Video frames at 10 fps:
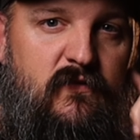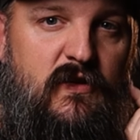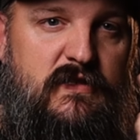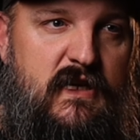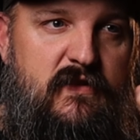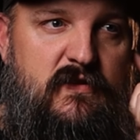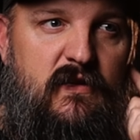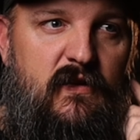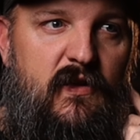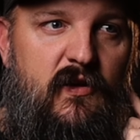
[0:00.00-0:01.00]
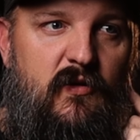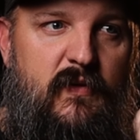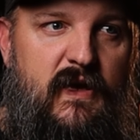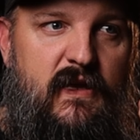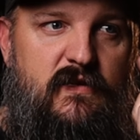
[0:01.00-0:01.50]
If you can see, there's a little
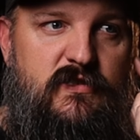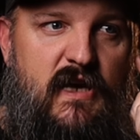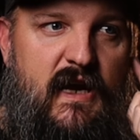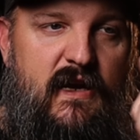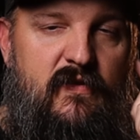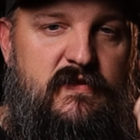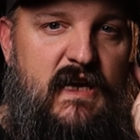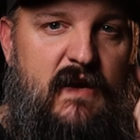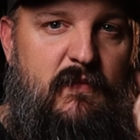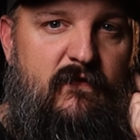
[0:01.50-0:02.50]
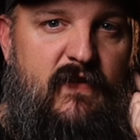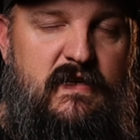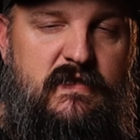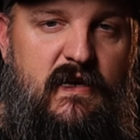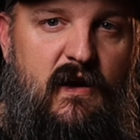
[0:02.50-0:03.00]
bit shining on the side of my
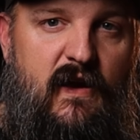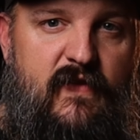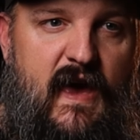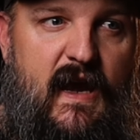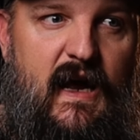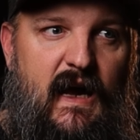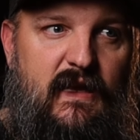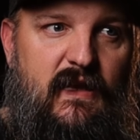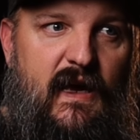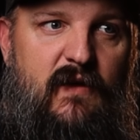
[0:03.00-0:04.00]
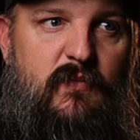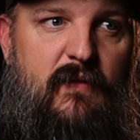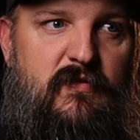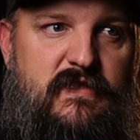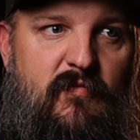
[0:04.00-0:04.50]
face here, and that highlight,
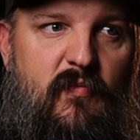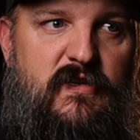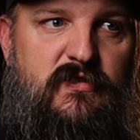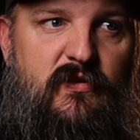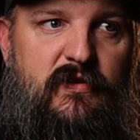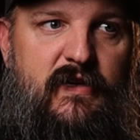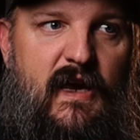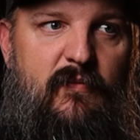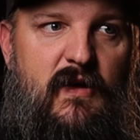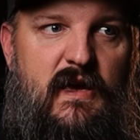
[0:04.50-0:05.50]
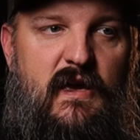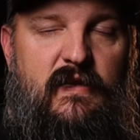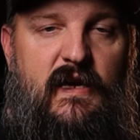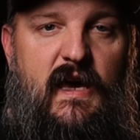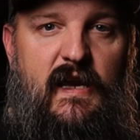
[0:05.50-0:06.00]
probably some on my shoulder, yep,
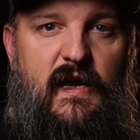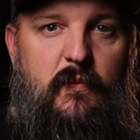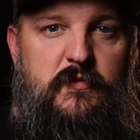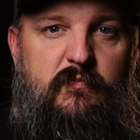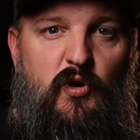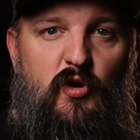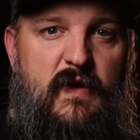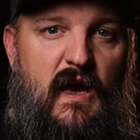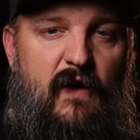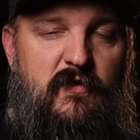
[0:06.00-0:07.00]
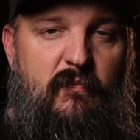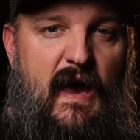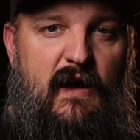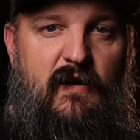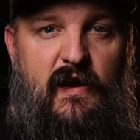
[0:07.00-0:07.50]
that kind of helps pull me off the
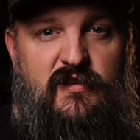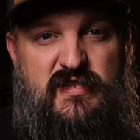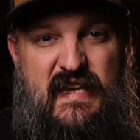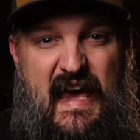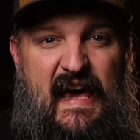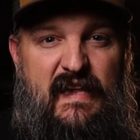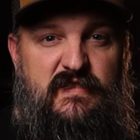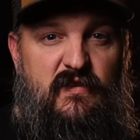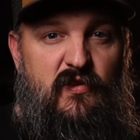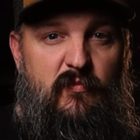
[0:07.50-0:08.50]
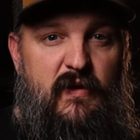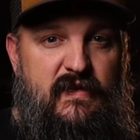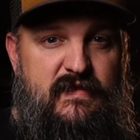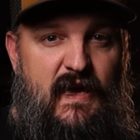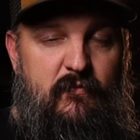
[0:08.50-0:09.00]
background and just adds a little bit
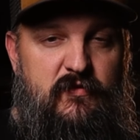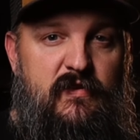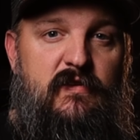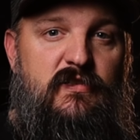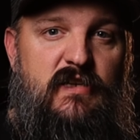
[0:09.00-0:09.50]
of depth to the